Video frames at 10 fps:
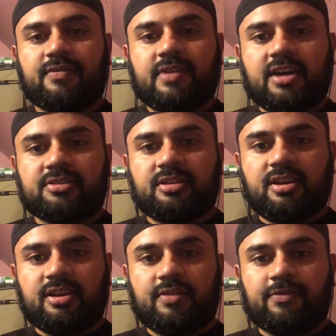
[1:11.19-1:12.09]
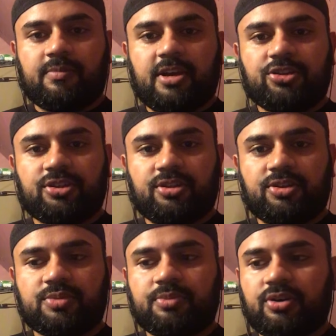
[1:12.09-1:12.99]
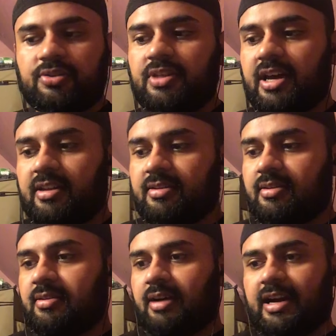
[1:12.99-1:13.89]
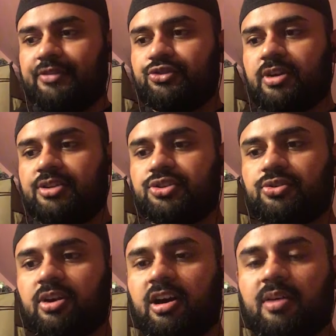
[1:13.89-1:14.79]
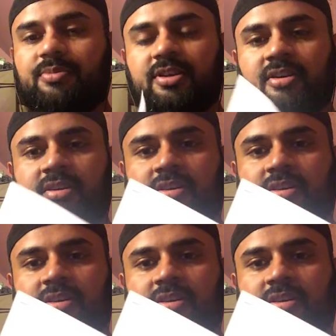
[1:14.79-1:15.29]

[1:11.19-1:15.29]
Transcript: fascinating information in this book that I have transcribed